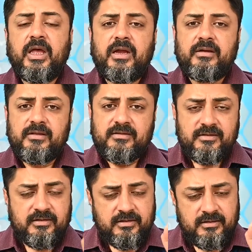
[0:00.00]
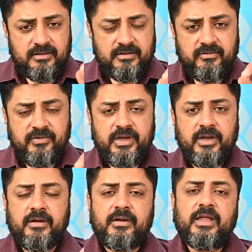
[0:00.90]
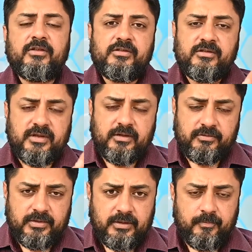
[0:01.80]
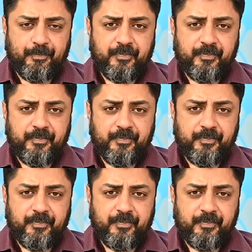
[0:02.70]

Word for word: and this disease is very contagious as well